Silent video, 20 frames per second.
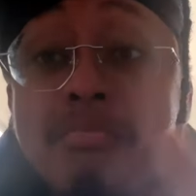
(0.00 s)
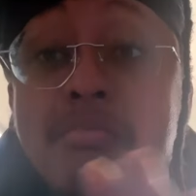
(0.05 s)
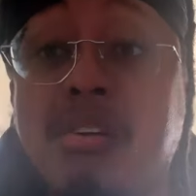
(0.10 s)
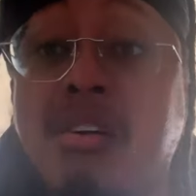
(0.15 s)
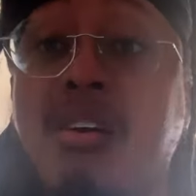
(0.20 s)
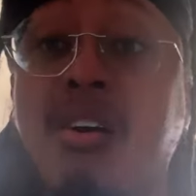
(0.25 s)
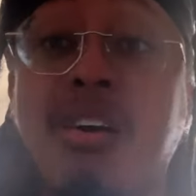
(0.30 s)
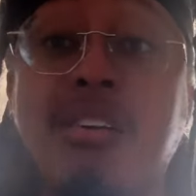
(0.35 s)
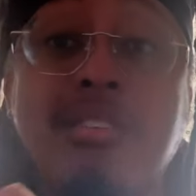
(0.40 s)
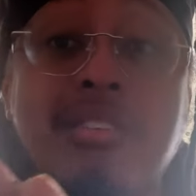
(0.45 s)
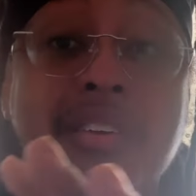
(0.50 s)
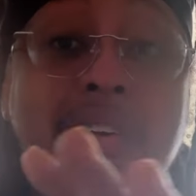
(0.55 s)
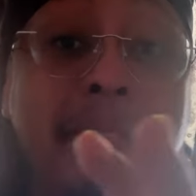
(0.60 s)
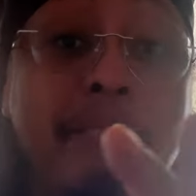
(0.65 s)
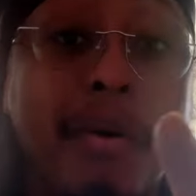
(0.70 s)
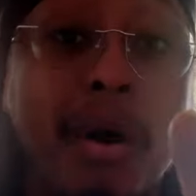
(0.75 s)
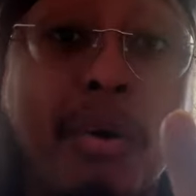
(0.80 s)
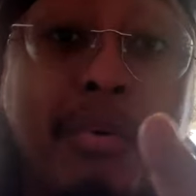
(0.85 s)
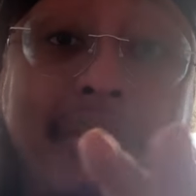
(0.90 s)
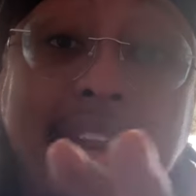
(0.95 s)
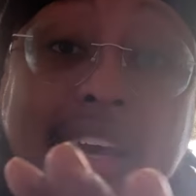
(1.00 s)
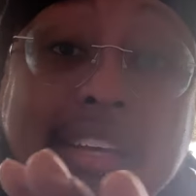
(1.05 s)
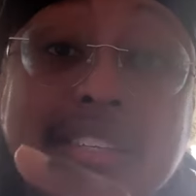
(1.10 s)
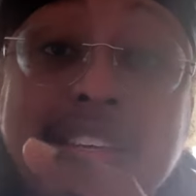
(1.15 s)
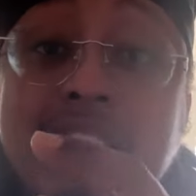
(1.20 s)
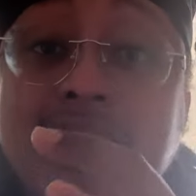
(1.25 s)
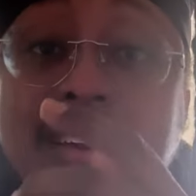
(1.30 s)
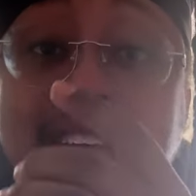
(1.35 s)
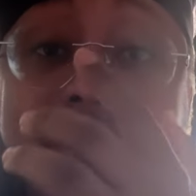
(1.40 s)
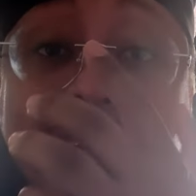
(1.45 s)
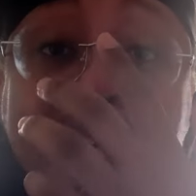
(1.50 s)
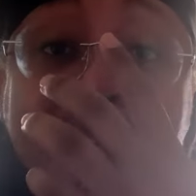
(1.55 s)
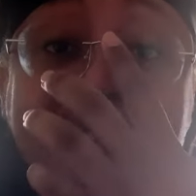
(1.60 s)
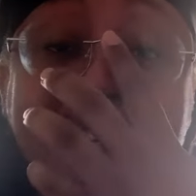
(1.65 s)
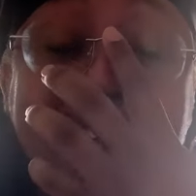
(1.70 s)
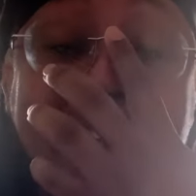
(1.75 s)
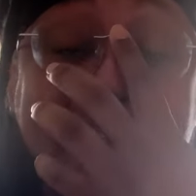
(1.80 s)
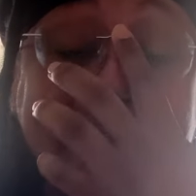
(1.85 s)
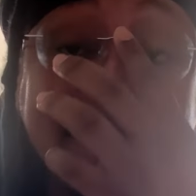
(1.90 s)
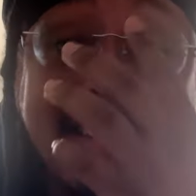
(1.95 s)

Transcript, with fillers: McCarthy, Bo Nix, any of those guys,